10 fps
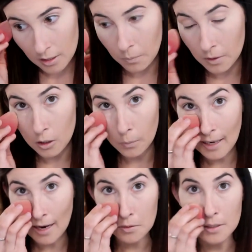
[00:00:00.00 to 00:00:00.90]
Like, you know, we
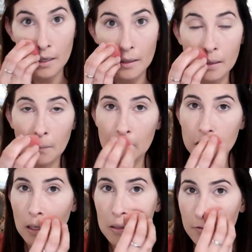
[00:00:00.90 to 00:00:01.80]
house hunted, and we
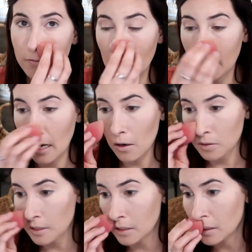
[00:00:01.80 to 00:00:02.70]
tried to find
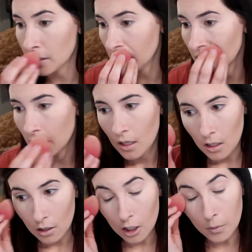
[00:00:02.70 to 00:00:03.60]
houses, and
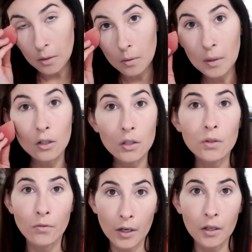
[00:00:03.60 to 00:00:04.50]
you know, we looked for
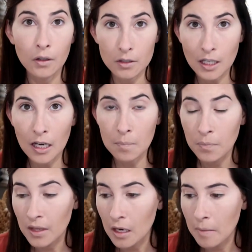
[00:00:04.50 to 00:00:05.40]
a very long time,
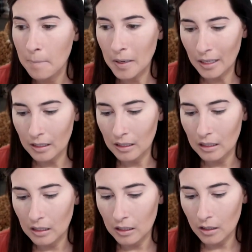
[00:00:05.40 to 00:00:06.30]
but
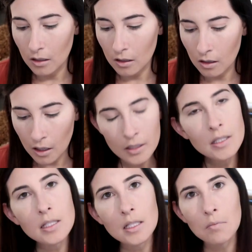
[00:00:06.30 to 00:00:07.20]

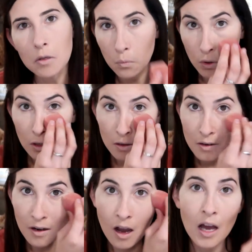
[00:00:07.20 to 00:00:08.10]
honestly, we were
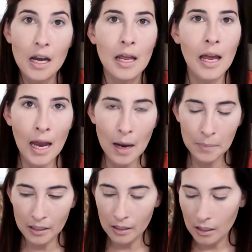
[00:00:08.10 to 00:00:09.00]
not
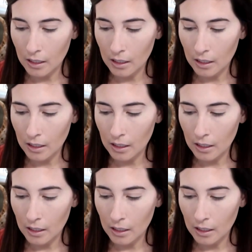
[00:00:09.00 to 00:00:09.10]
happy.